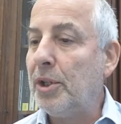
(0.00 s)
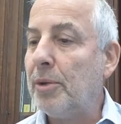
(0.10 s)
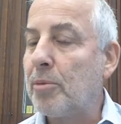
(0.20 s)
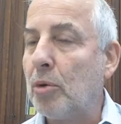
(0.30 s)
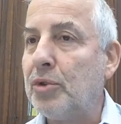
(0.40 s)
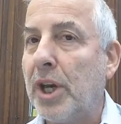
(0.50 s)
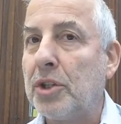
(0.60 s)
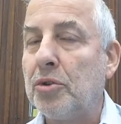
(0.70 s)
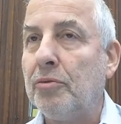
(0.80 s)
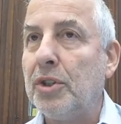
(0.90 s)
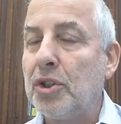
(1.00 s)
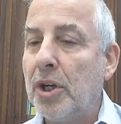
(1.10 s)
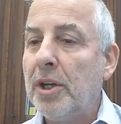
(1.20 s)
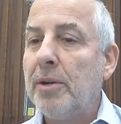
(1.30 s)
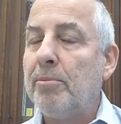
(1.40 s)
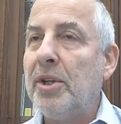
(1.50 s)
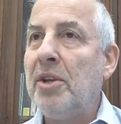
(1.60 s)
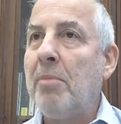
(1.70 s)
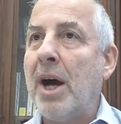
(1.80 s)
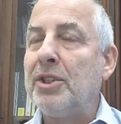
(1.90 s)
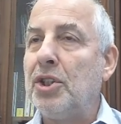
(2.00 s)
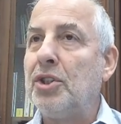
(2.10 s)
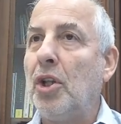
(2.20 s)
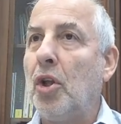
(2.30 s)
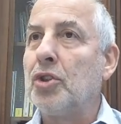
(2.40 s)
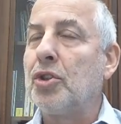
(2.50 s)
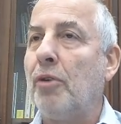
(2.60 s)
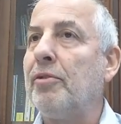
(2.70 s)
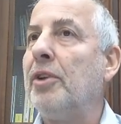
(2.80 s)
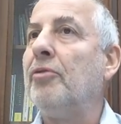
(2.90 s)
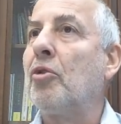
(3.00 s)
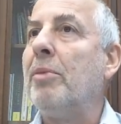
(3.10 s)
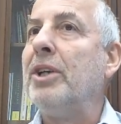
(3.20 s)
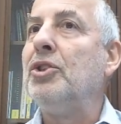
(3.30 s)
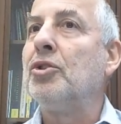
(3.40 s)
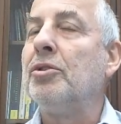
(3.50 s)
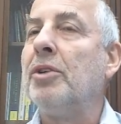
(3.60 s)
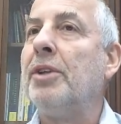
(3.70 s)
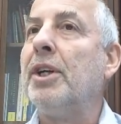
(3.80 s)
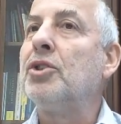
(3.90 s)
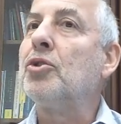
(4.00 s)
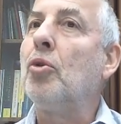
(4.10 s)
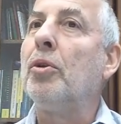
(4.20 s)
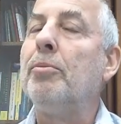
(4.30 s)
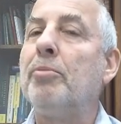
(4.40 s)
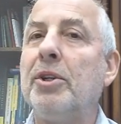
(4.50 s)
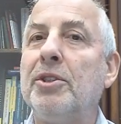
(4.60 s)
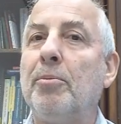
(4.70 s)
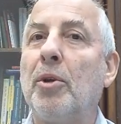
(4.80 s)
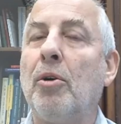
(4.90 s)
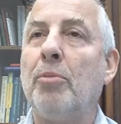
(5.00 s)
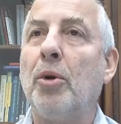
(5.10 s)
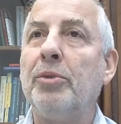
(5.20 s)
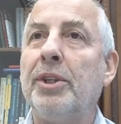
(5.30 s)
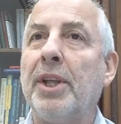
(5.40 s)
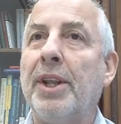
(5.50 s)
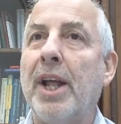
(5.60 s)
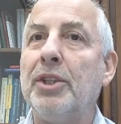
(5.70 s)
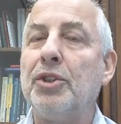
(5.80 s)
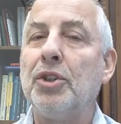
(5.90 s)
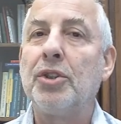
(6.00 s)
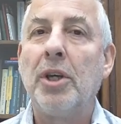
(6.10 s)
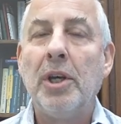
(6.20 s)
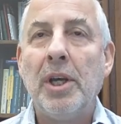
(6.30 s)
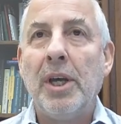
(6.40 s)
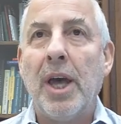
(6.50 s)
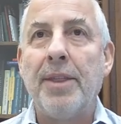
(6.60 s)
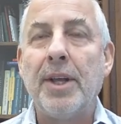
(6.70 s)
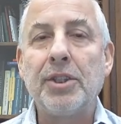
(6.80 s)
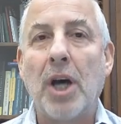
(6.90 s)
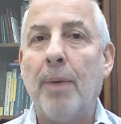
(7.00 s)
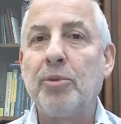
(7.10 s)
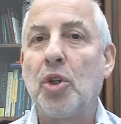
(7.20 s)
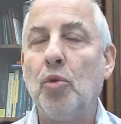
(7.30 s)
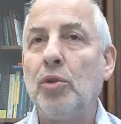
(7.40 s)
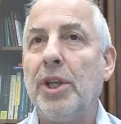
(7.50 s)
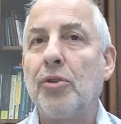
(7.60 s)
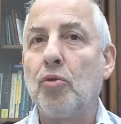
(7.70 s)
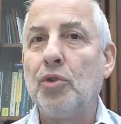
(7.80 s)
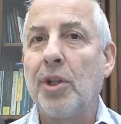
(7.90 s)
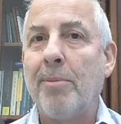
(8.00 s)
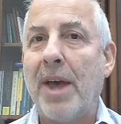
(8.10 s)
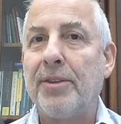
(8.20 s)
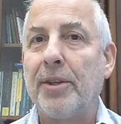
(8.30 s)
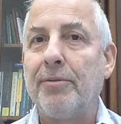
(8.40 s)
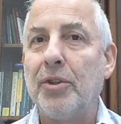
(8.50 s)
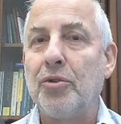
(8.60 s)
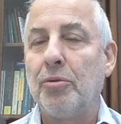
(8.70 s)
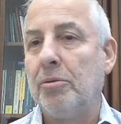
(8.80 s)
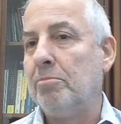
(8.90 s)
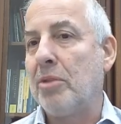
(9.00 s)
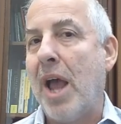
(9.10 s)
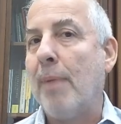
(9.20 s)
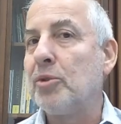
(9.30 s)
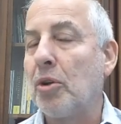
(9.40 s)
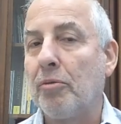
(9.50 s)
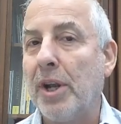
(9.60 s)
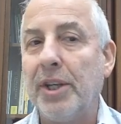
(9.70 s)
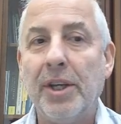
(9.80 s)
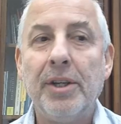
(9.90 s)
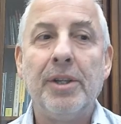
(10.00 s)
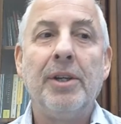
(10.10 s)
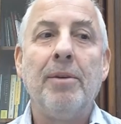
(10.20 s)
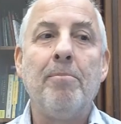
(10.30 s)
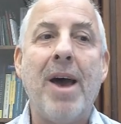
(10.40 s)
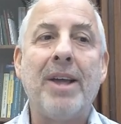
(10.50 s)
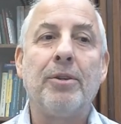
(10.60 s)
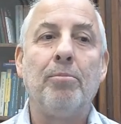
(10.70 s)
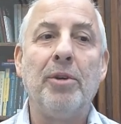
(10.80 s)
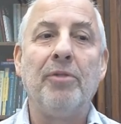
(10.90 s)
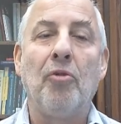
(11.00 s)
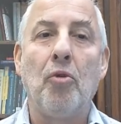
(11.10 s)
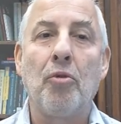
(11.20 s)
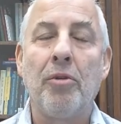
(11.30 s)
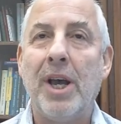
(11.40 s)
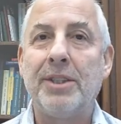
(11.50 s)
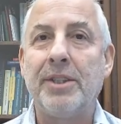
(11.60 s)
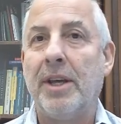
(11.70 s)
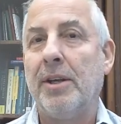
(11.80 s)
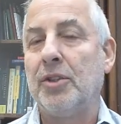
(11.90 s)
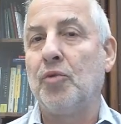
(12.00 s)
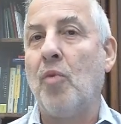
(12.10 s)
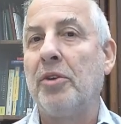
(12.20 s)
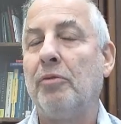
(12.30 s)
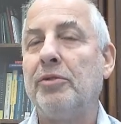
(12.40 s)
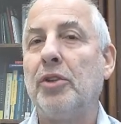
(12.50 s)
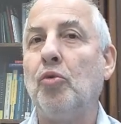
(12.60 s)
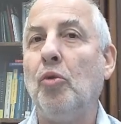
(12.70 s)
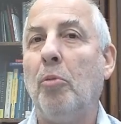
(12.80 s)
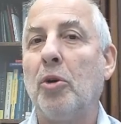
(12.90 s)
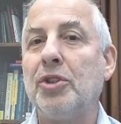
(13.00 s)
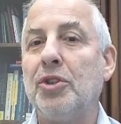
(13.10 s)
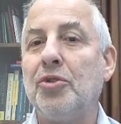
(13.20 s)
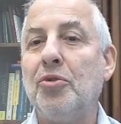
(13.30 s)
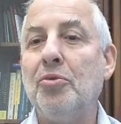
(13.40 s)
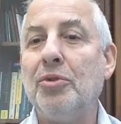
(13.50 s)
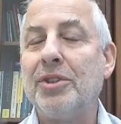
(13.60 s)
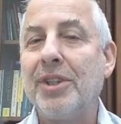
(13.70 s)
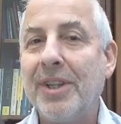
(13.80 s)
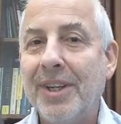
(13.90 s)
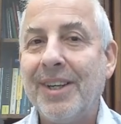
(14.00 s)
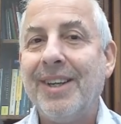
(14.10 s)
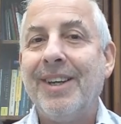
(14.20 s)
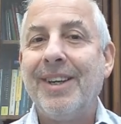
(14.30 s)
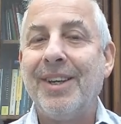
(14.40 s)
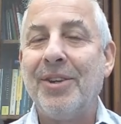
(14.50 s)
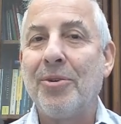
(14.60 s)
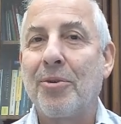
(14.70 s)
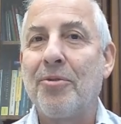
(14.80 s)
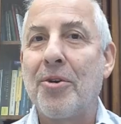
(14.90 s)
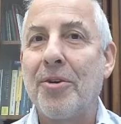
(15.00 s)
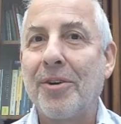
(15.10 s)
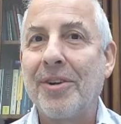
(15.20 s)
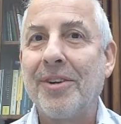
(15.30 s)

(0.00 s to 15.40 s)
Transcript: projection which minimizes the loss of information, and that's called a principal component analysis. And that's absolutely crucial method which you perhaps already met before as one of the toolboxes used in your work